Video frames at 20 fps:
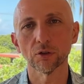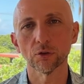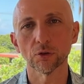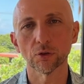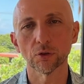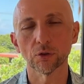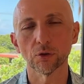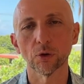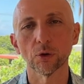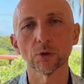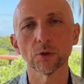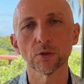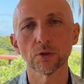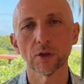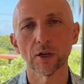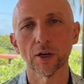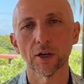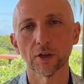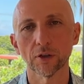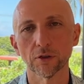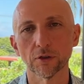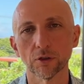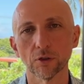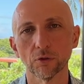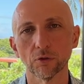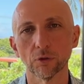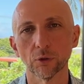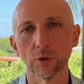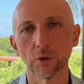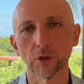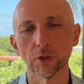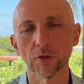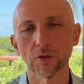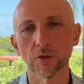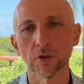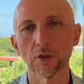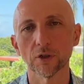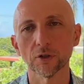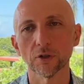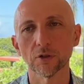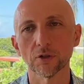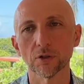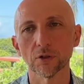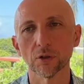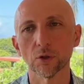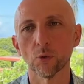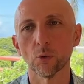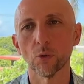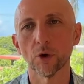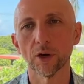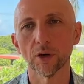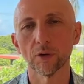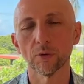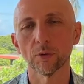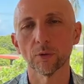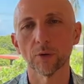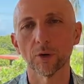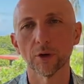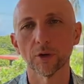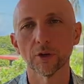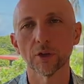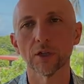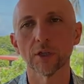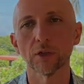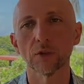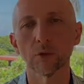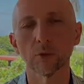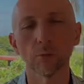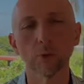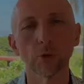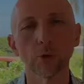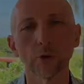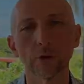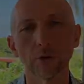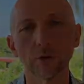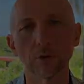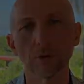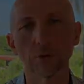to the growth strategy of organizations in a way where they can deploy these